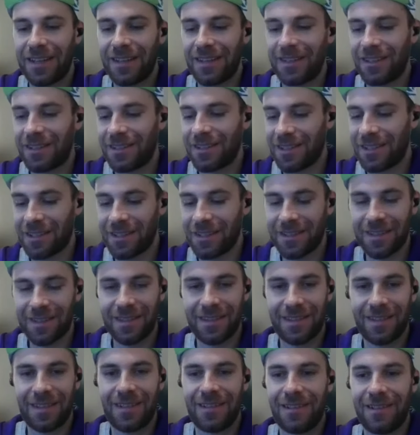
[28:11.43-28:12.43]
They're just
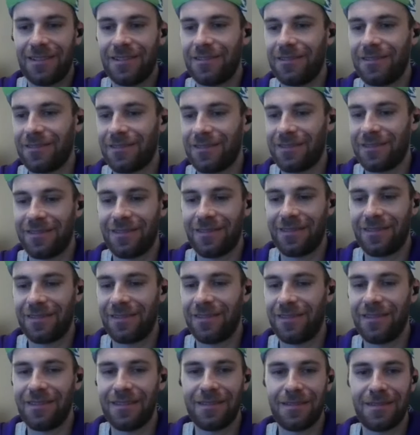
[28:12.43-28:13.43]

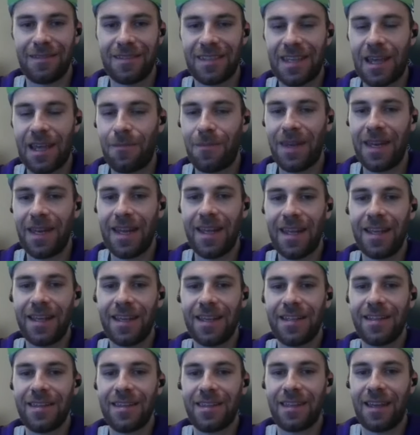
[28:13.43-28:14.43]

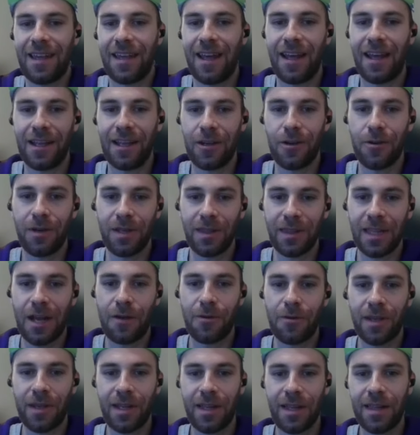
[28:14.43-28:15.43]
semi-naked, going
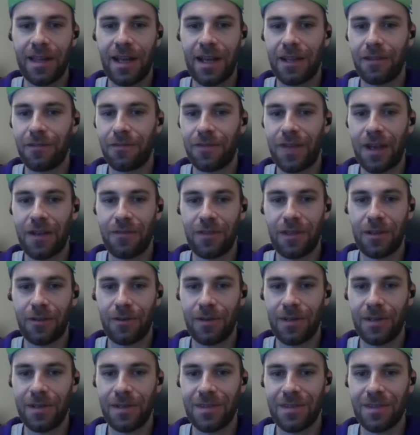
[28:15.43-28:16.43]
downhill at 5
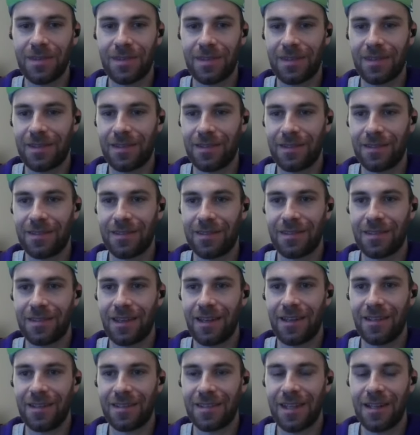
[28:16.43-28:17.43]
degrees
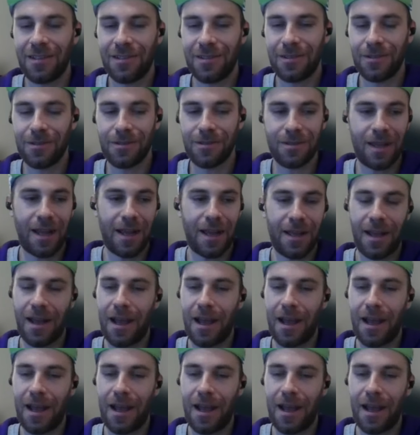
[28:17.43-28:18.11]
Celsius.